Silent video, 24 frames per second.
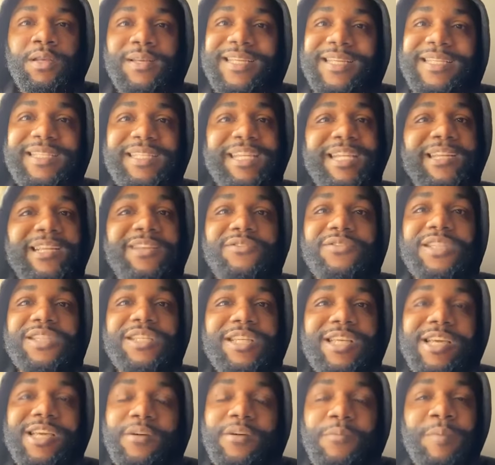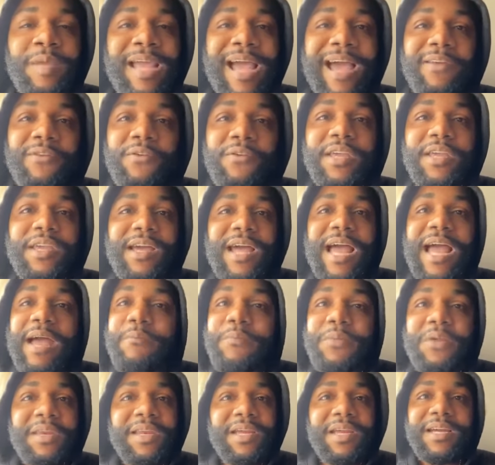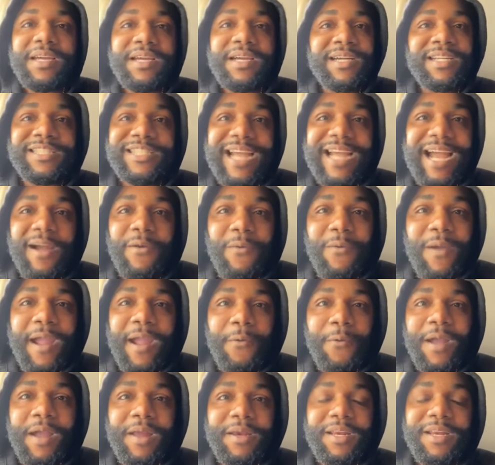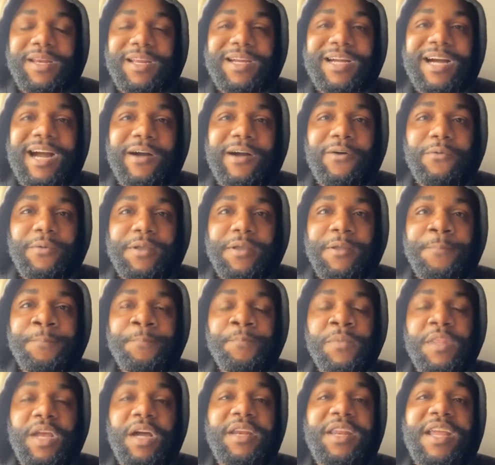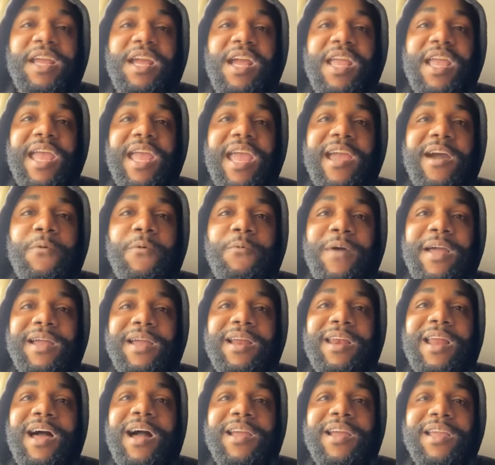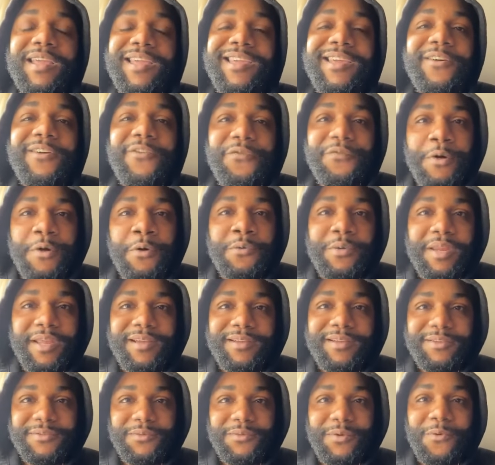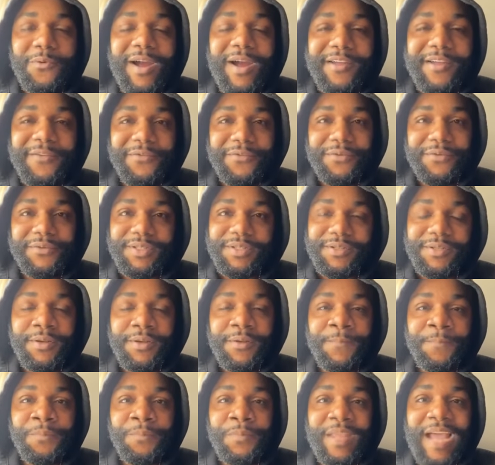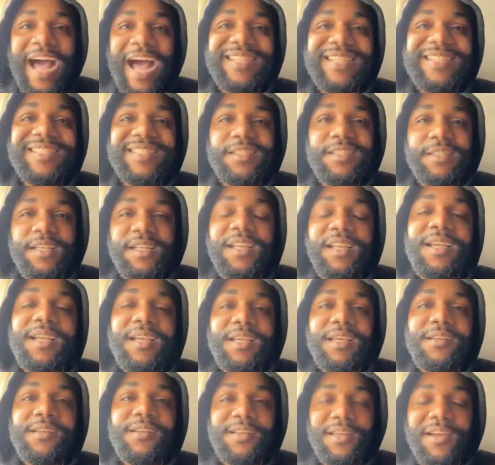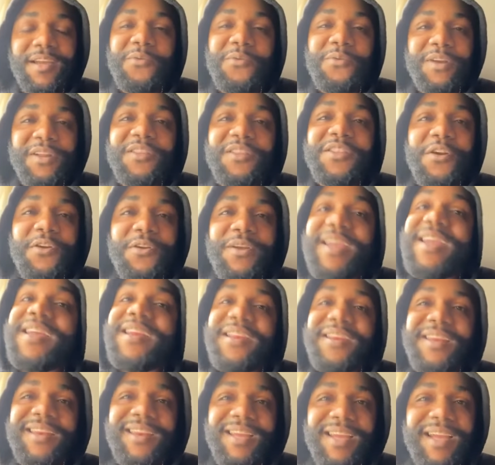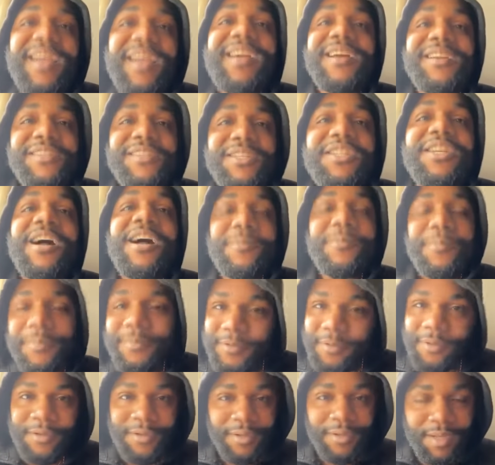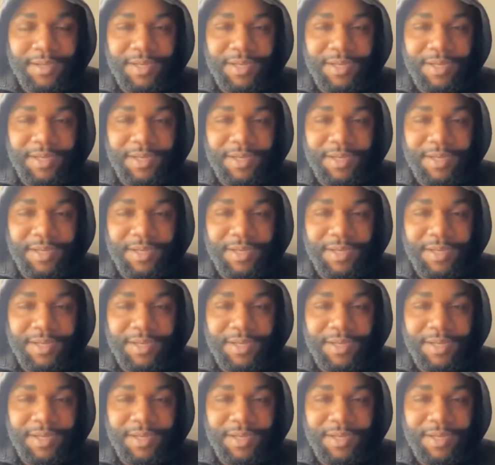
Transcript: This shit don't scare me. I don't care how many guns y'all ran around in the car with. A nigga can have one Glock and kill four niggas with rifles. I seen a nigga kill a nigga with a 38 and a nigga had a chopper.